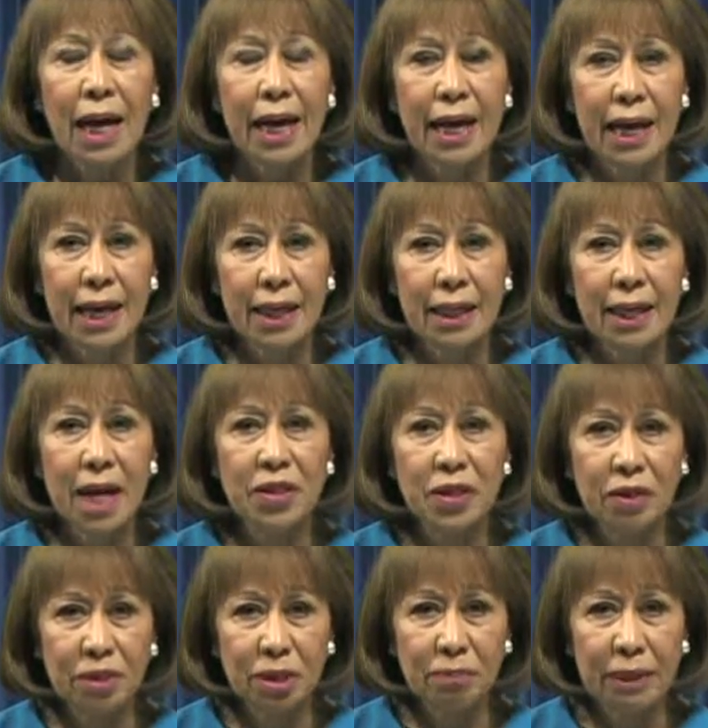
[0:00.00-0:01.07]
And
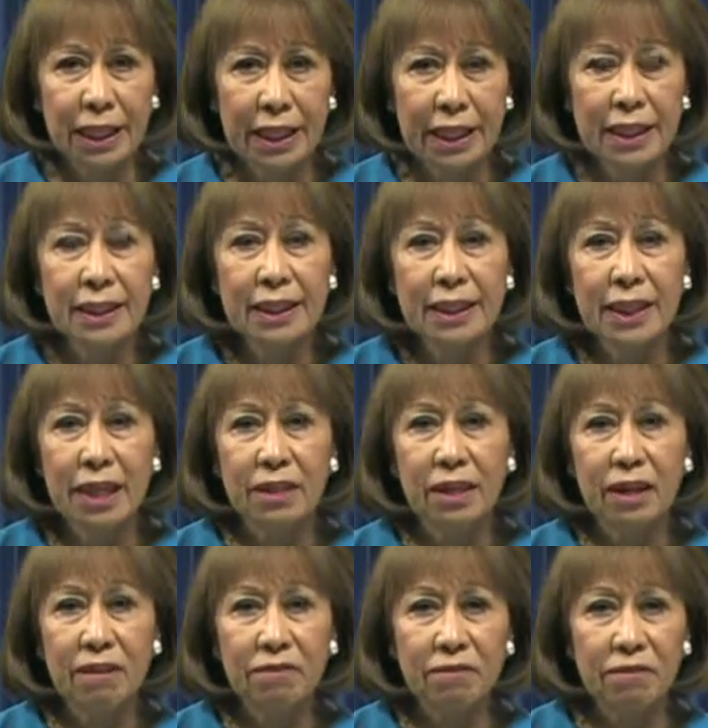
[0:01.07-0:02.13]
those meetings,
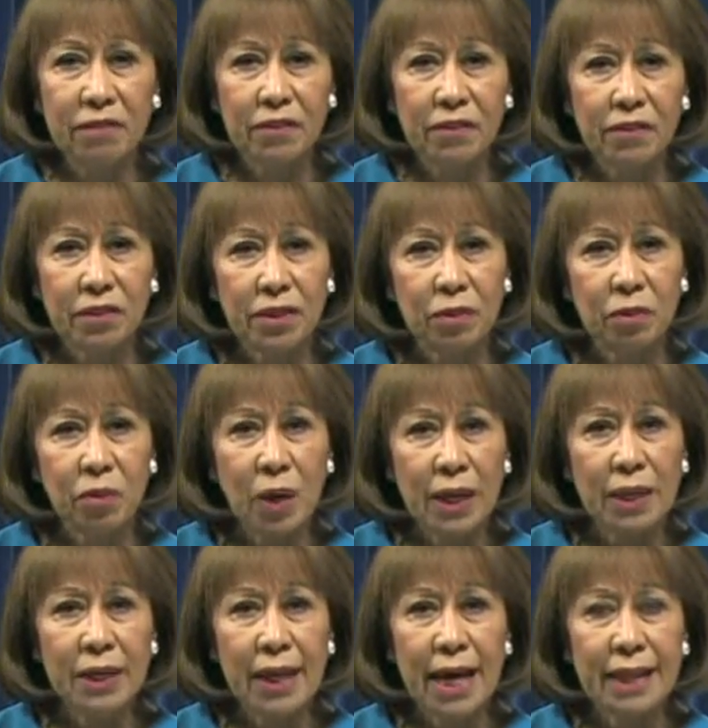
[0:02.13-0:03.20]
the
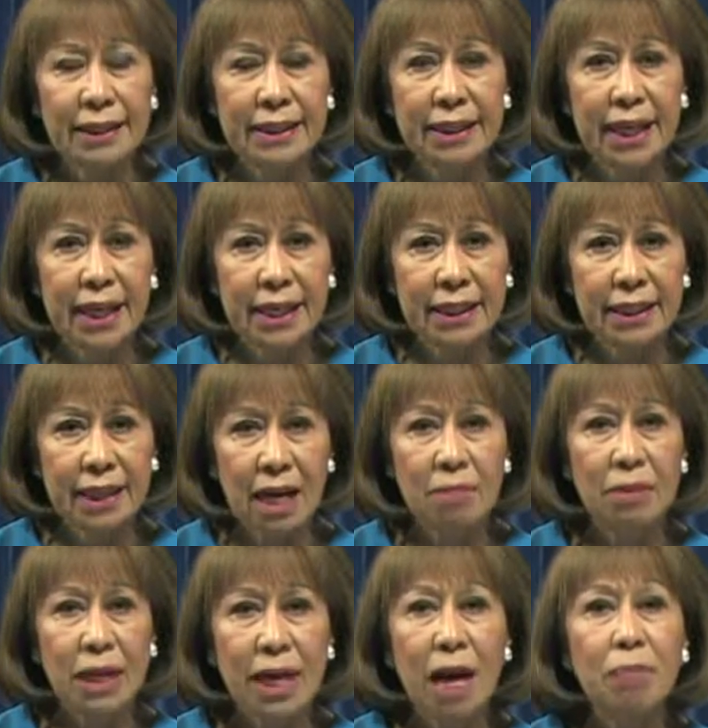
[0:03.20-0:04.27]
one that is
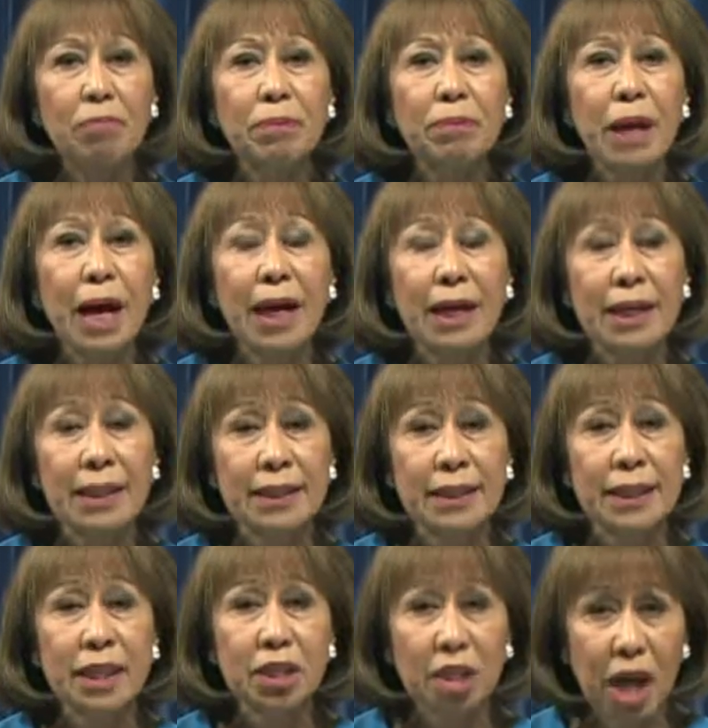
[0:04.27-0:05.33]
coming up is
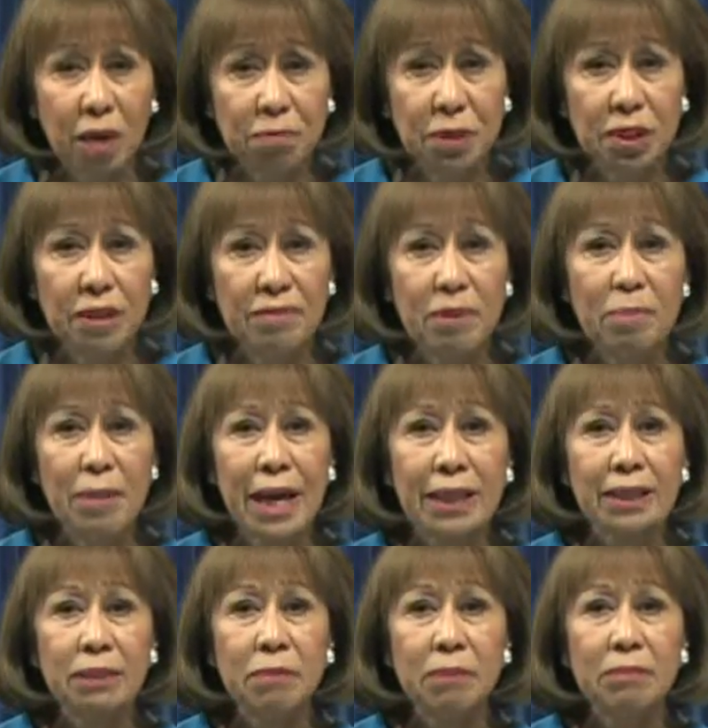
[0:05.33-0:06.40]
the adoption of the
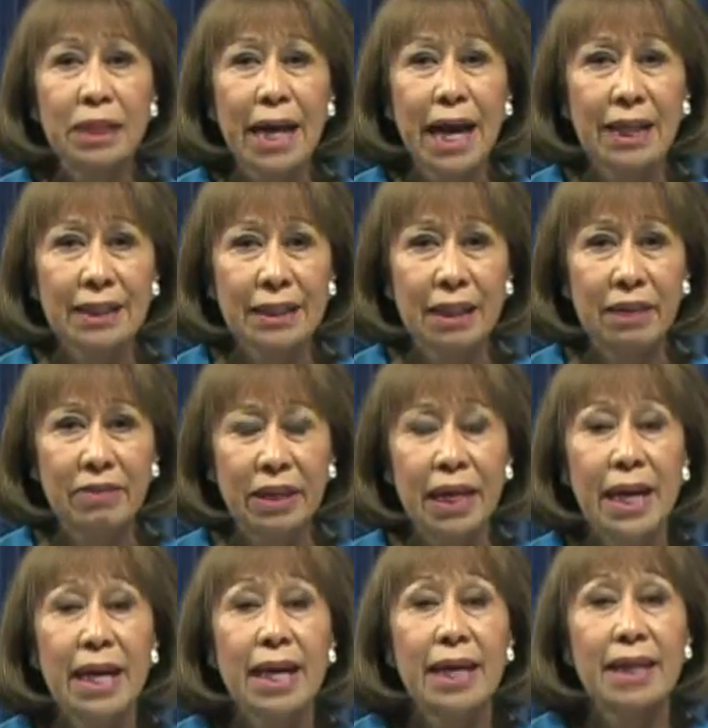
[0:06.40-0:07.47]
maximum tax levy,
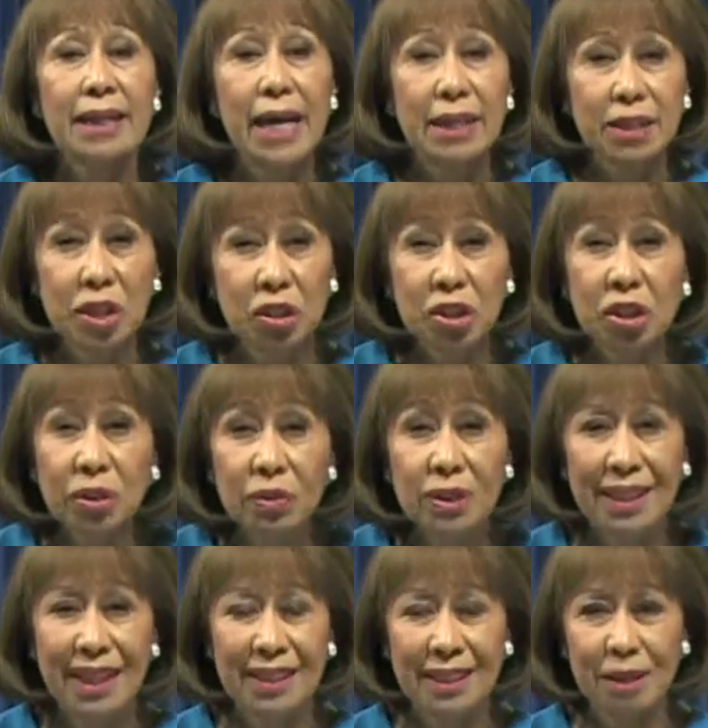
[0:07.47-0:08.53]
and that's on
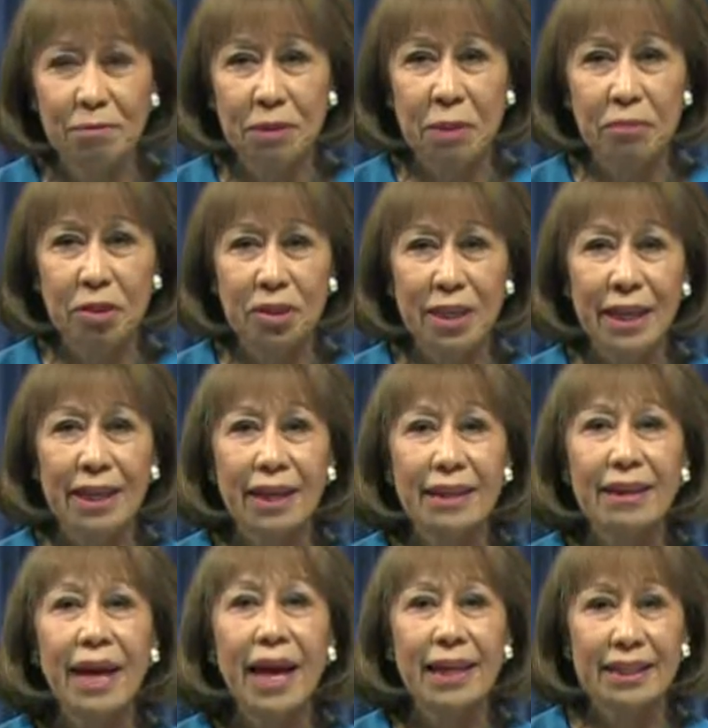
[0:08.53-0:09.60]
Tuesday, September
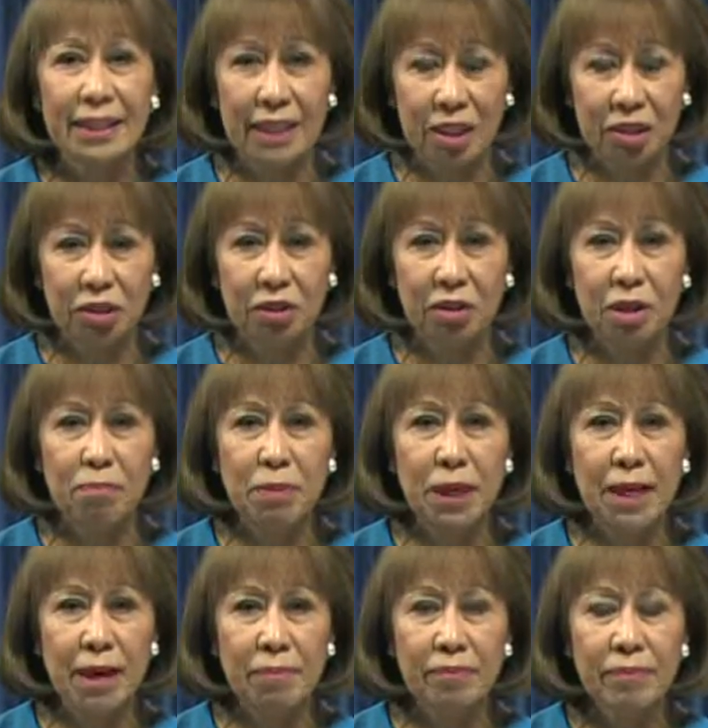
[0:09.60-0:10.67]
2nd at 6:30
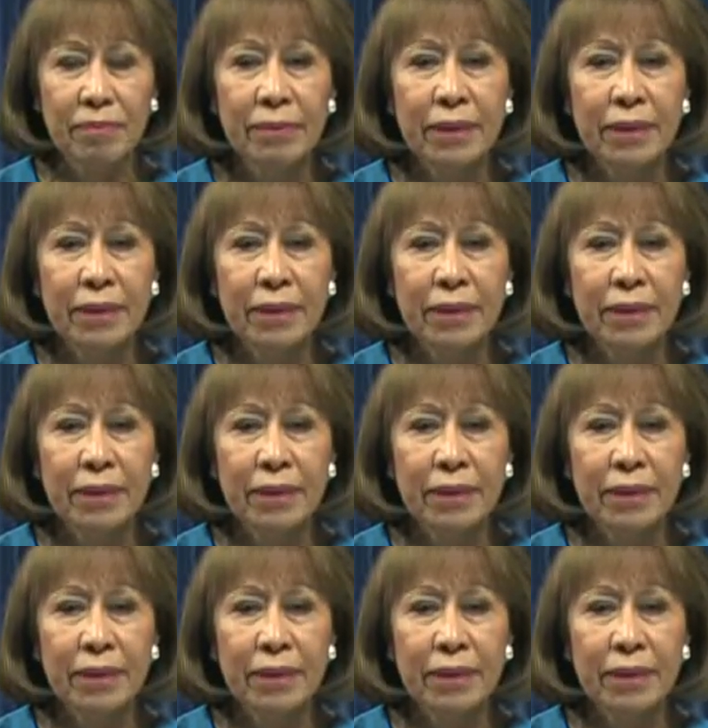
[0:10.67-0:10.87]
p.m.